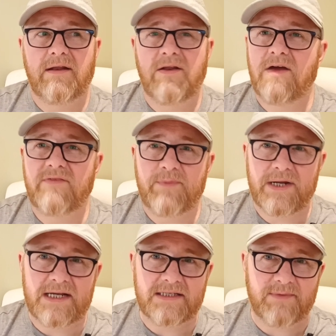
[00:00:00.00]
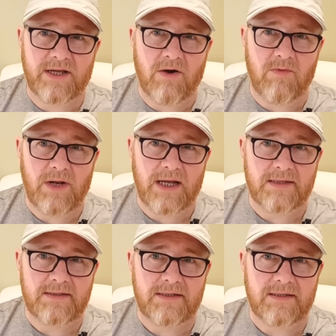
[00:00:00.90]
Not every beer has to be
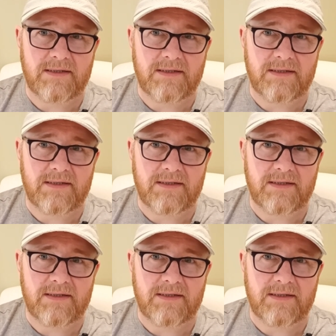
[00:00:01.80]
complex.